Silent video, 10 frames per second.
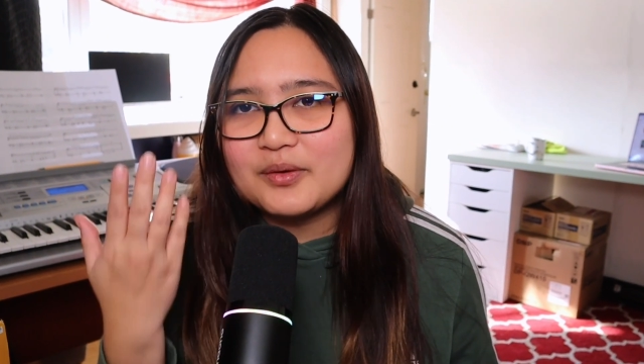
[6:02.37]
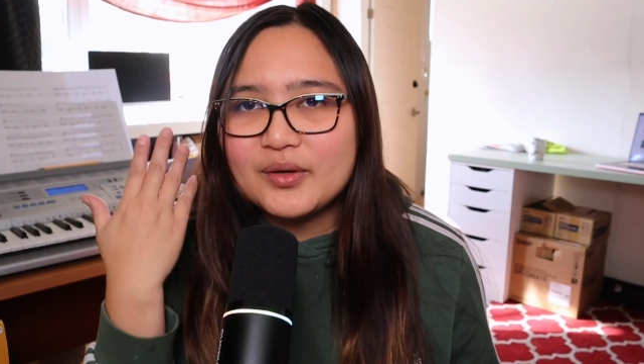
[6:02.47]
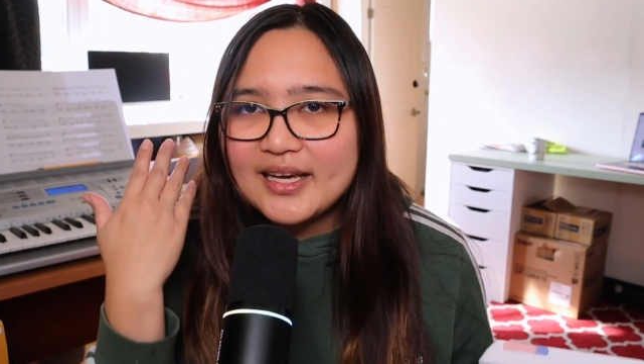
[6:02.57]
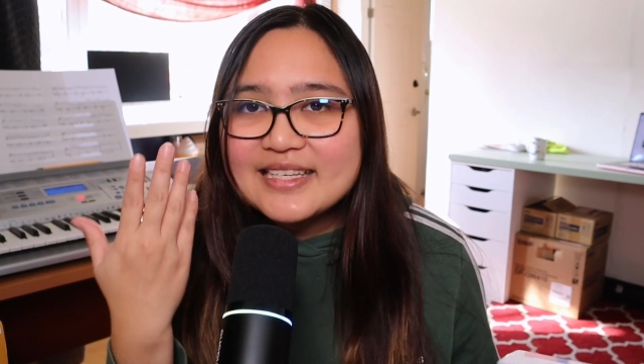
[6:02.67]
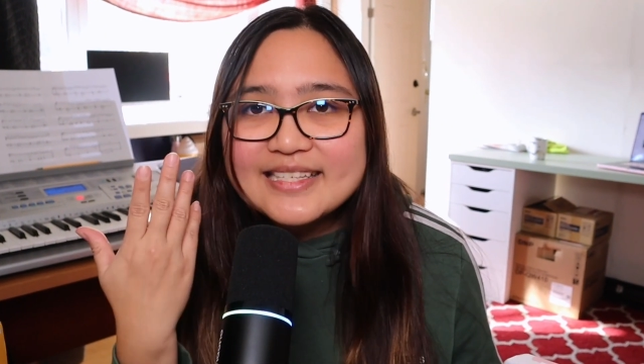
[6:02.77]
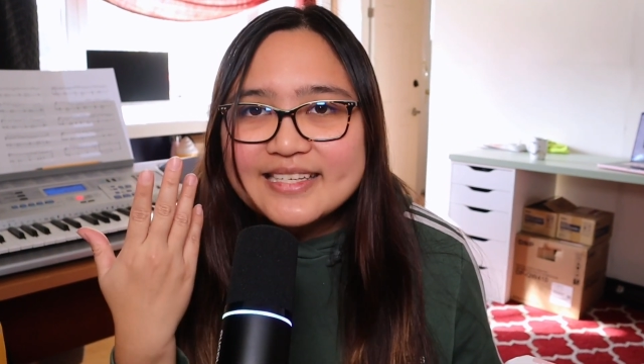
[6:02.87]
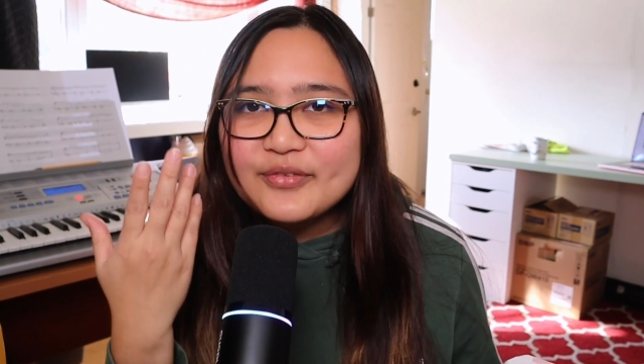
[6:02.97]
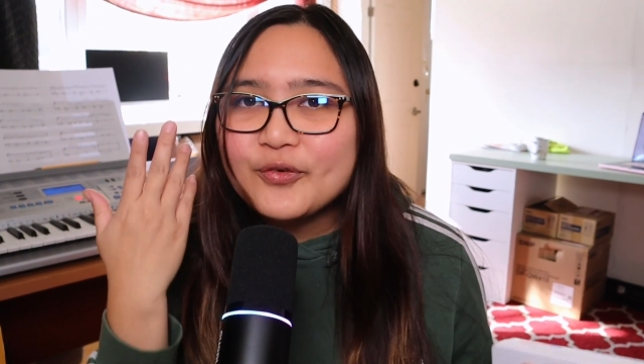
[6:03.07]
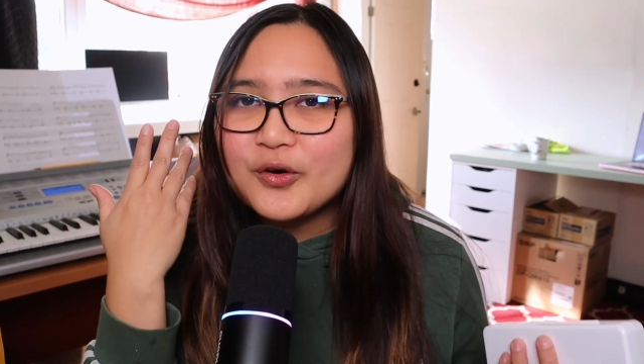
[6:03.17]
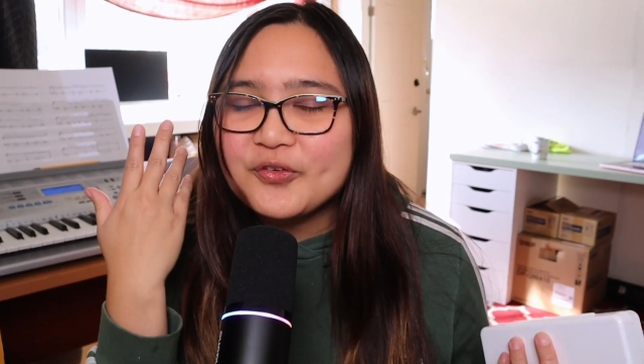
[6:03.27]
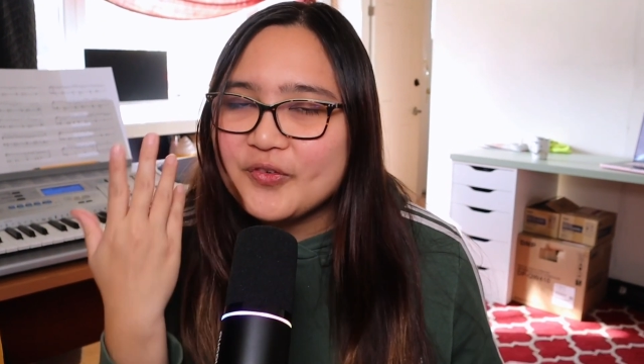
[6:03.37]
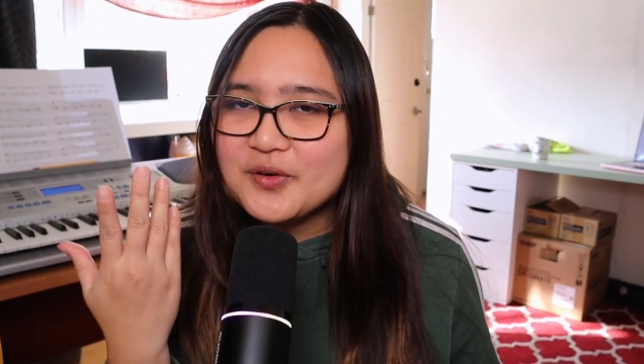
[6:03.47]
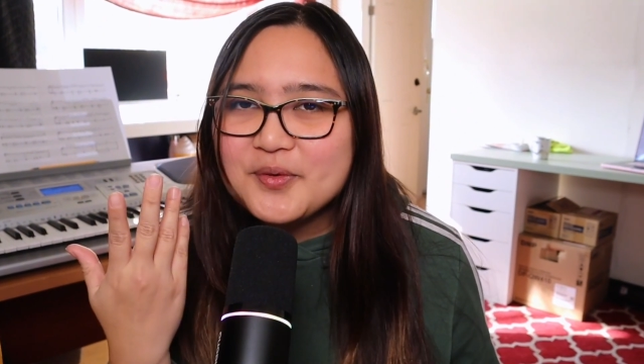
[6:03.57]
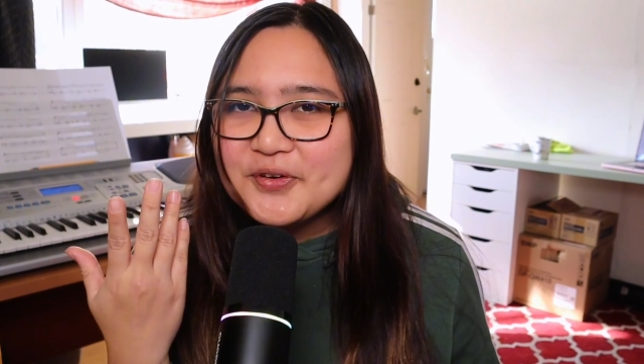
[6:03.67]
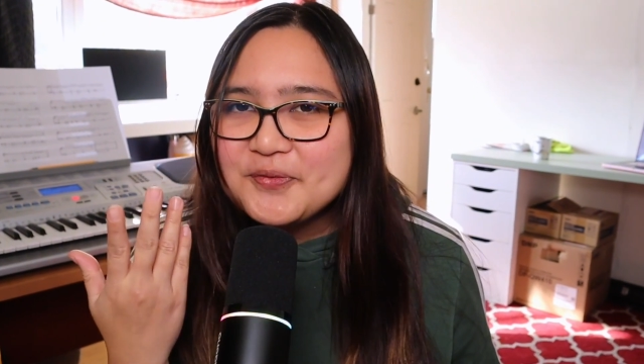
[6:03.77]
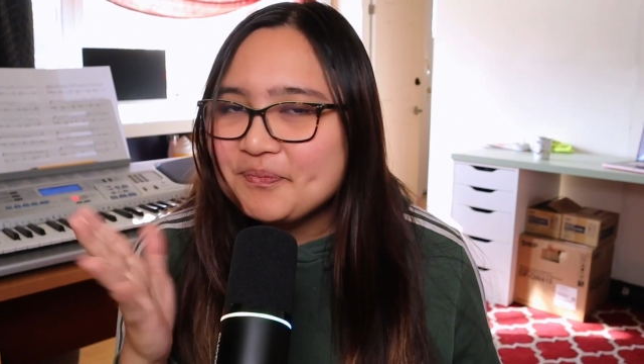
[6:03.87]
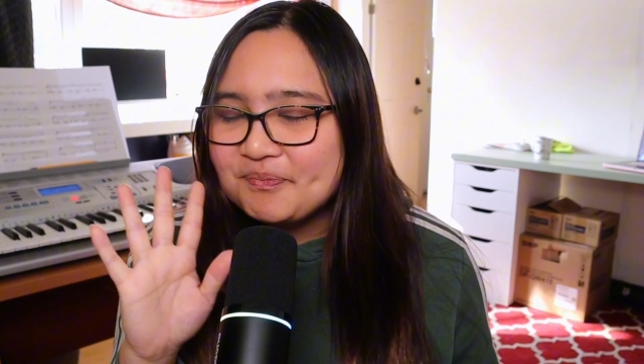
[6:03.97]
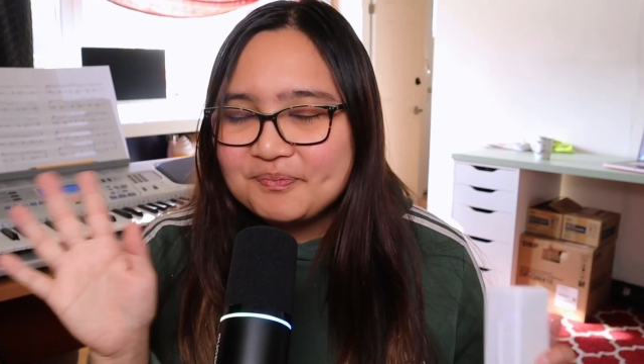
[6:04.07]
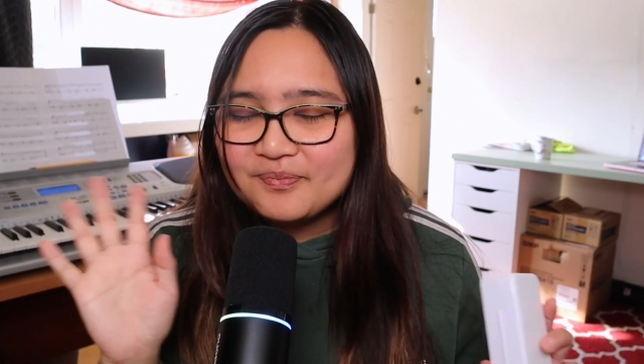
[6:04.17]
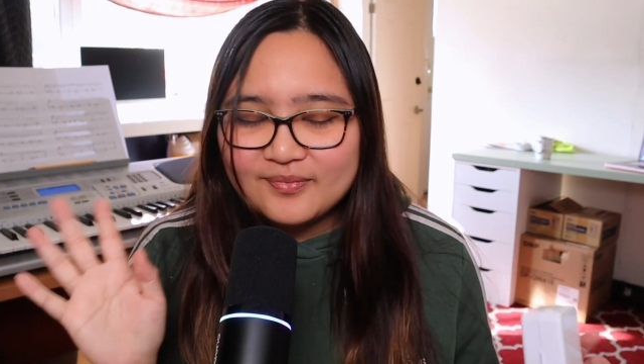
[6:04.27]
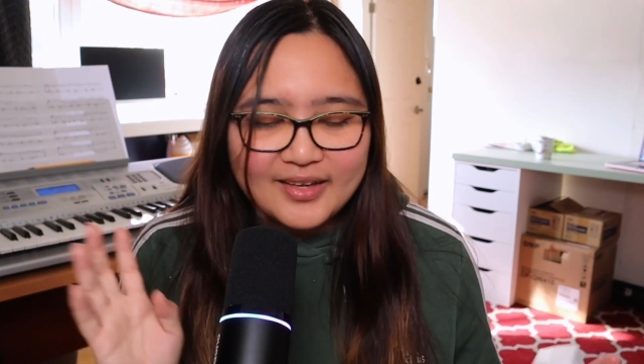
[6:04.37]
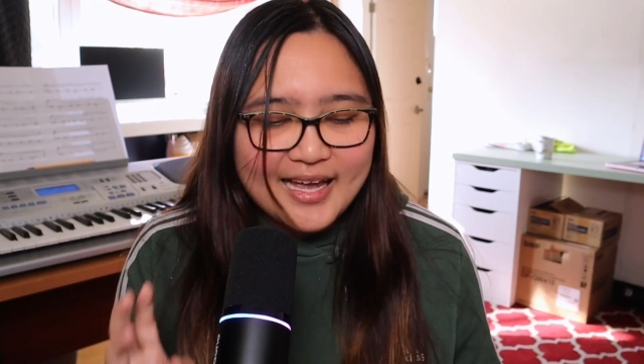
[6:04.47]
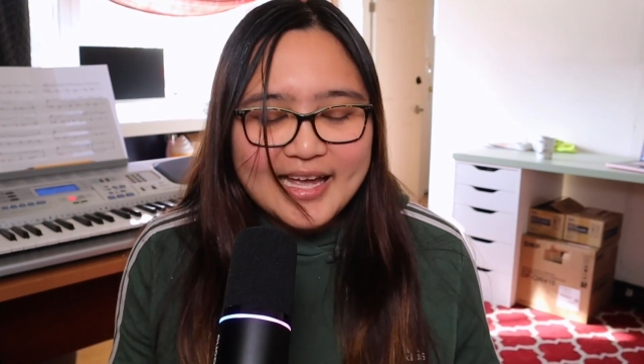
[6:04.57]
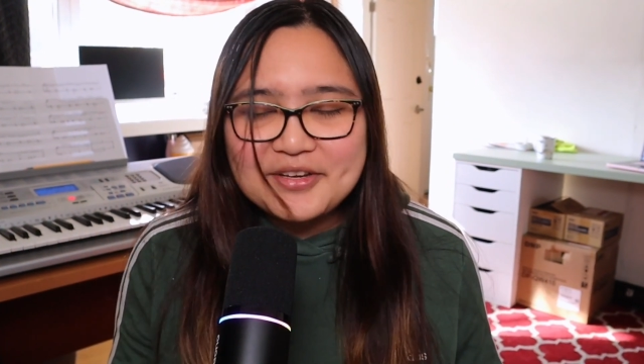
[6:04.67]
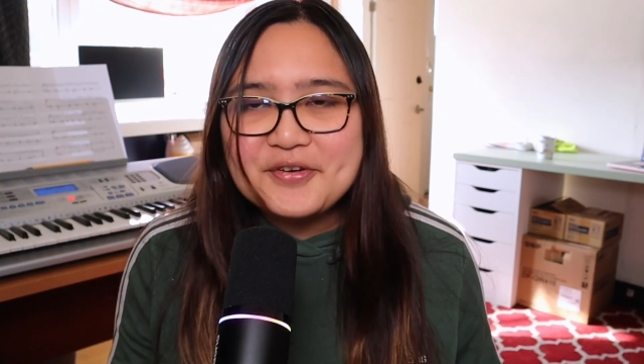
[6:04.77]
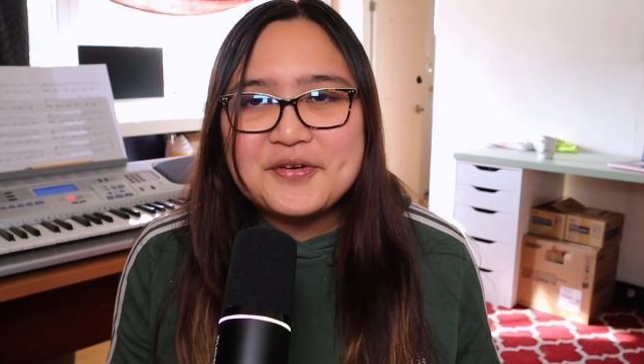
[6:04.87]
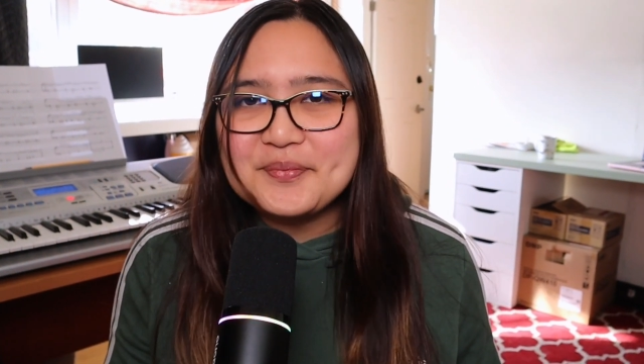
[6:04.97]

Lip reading: But when I did for Firmoo, I had no